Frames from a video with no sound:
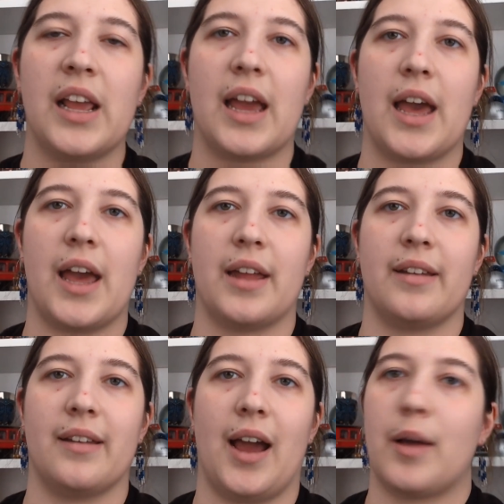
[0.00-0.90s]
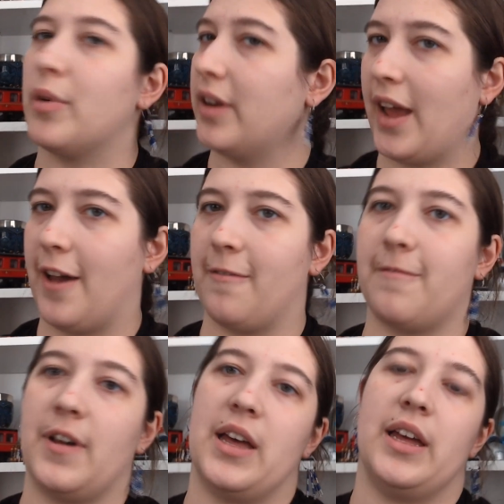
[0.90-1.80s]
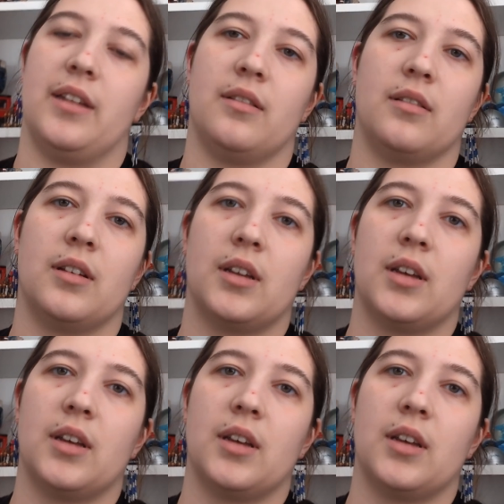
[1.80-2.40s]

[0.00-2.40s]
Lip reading: And I wouldn't have fun